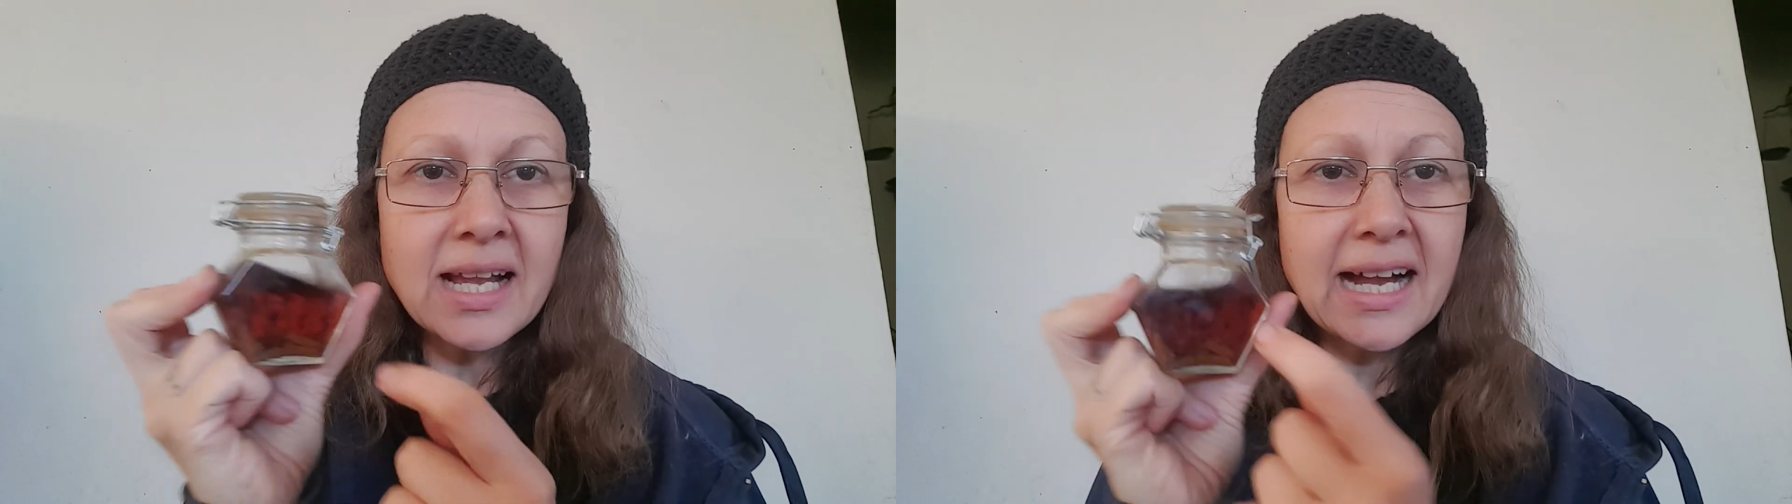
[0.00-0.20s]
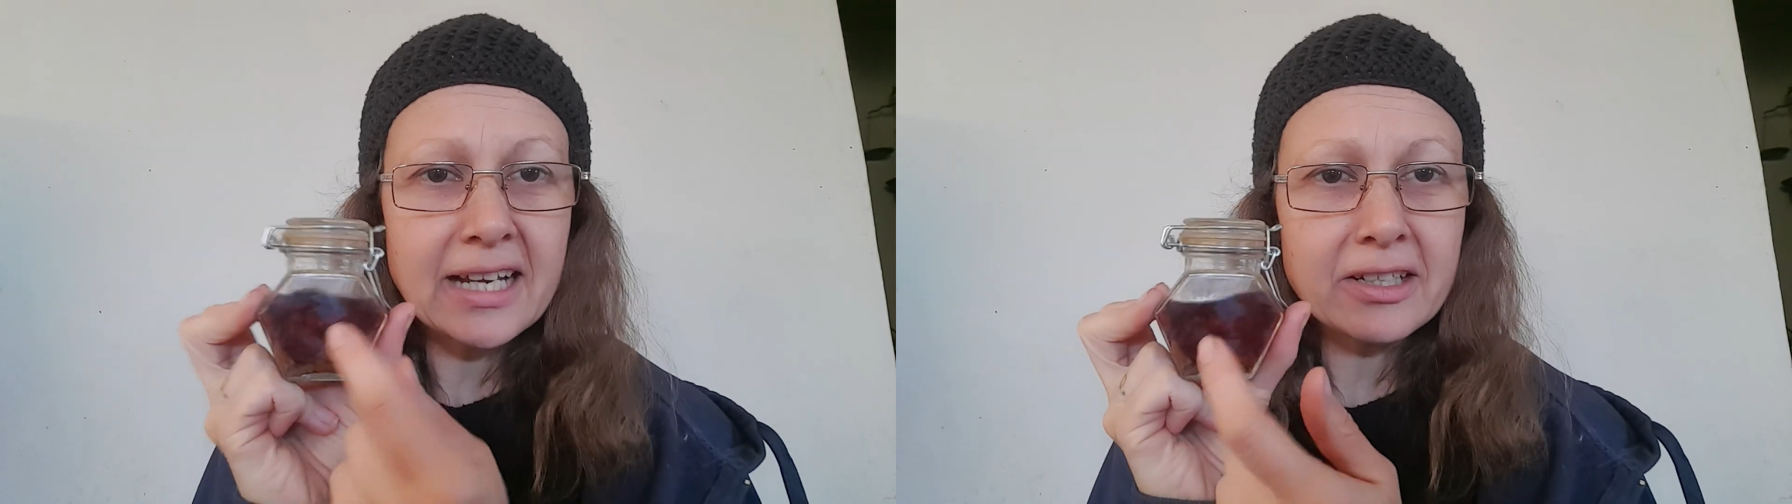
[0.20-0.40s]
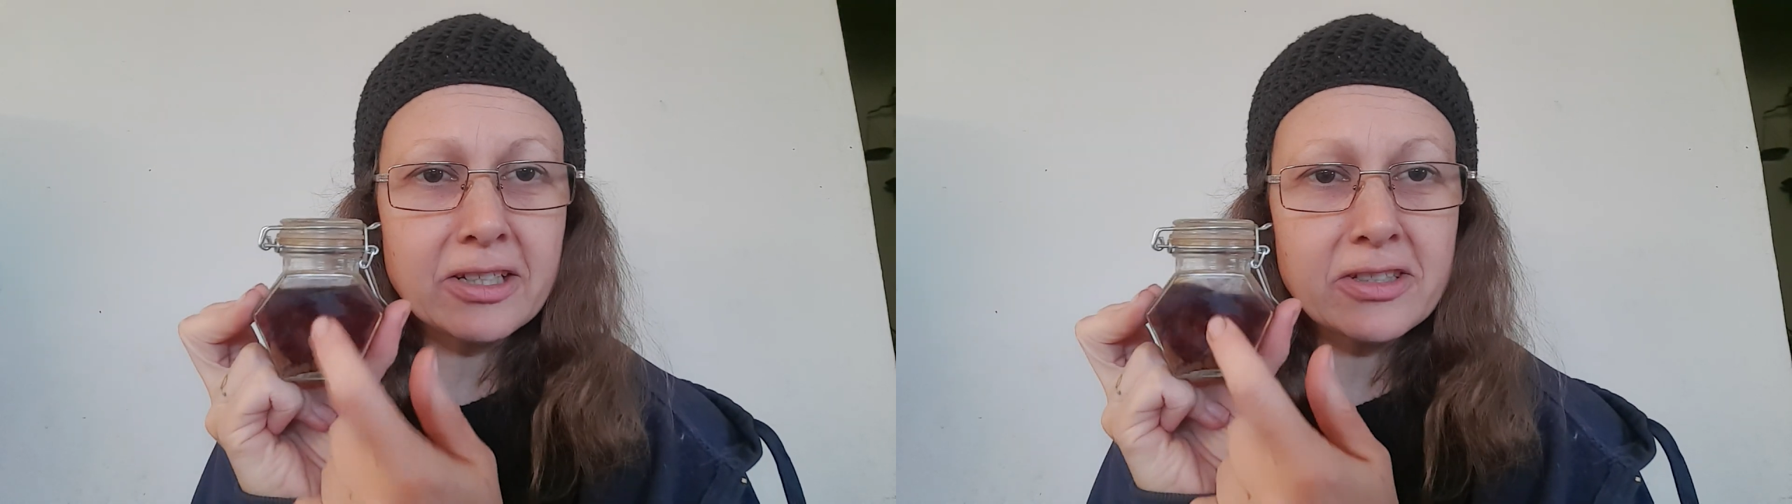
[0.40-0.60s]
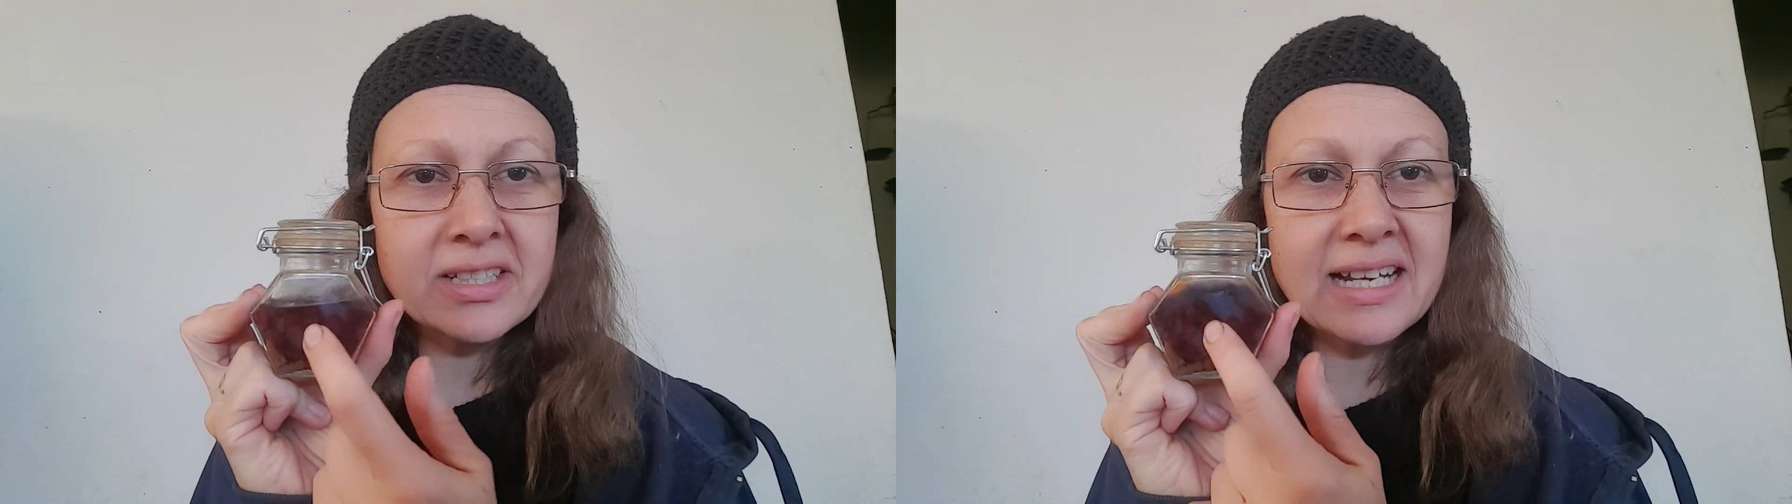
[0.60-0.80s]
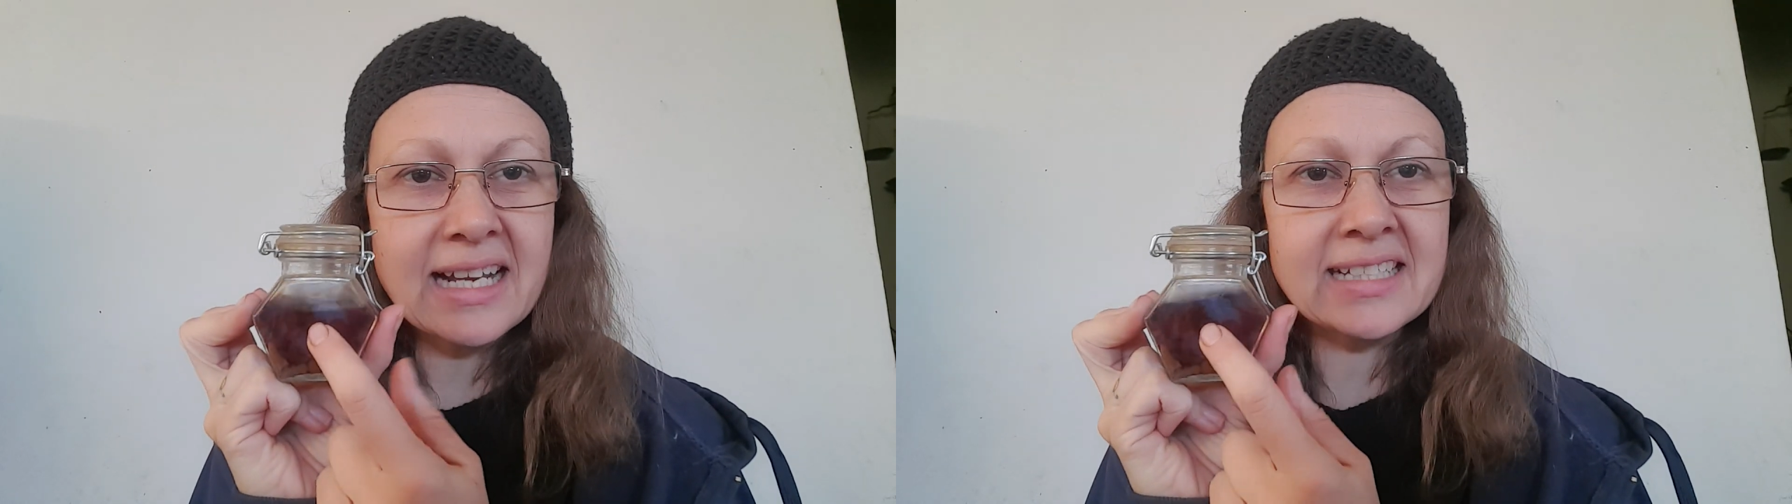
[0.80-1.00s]
I use
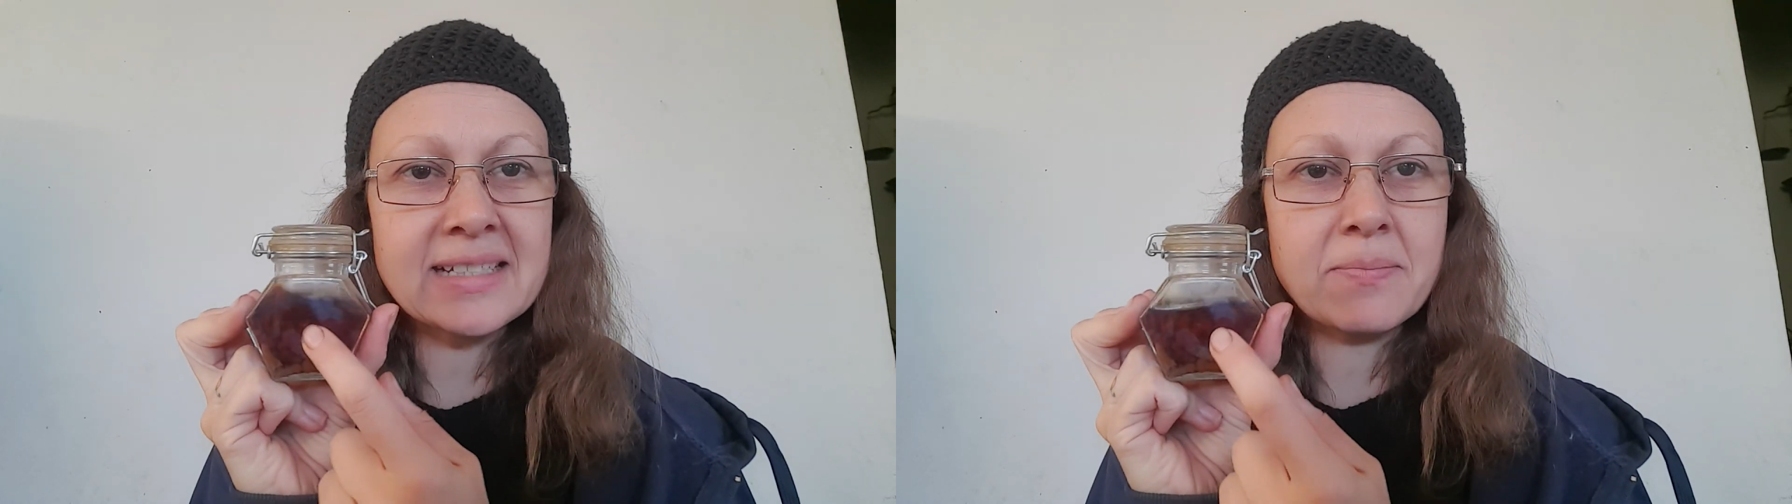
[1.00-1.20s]
it as a